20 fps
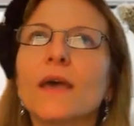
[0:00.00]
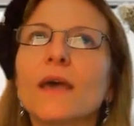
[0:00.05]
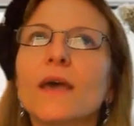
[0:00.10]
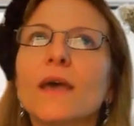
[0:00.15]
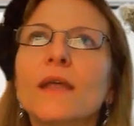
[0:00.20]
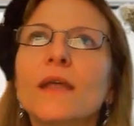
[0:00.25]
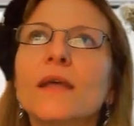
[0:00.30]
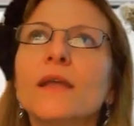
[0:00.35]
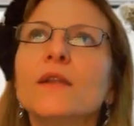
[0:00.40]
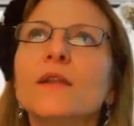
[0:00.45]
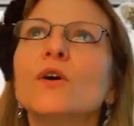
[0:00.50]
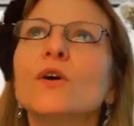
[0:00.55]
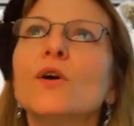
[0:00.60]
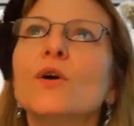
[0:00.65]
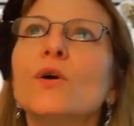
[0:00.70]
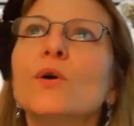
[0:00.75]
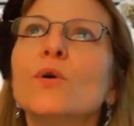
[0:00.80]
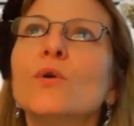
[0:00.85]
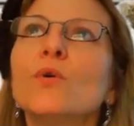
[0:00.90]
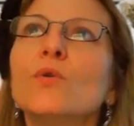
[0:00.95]
And I
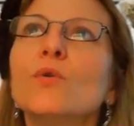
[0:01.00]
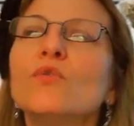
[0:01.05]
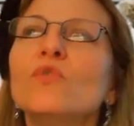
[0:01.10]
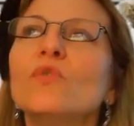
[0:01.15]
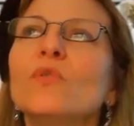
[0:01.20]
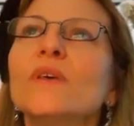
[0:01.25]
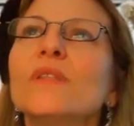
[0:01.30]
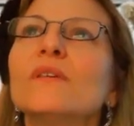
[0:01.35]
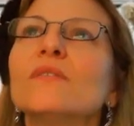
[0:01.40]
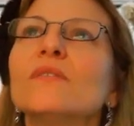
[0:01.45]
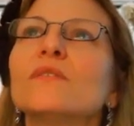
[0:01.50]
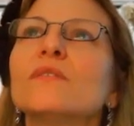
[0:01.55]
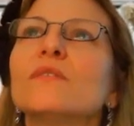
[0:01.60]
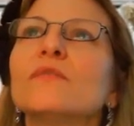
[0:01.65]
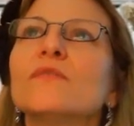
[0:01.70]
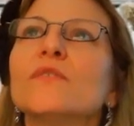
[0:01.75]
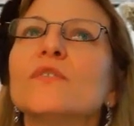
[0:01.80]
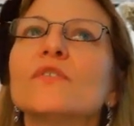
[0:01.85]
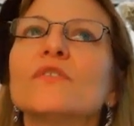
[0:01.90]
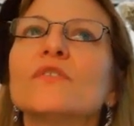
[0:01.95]
know doing this the
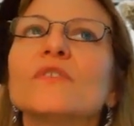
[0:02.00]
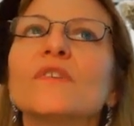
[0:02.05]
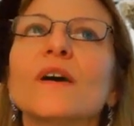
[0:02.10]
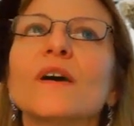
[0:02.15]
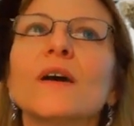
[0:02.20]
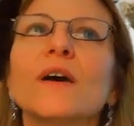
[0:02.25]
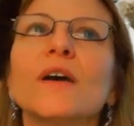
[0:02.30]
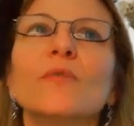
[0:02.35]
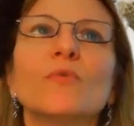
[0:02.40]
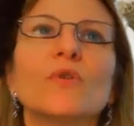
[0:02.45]
first time,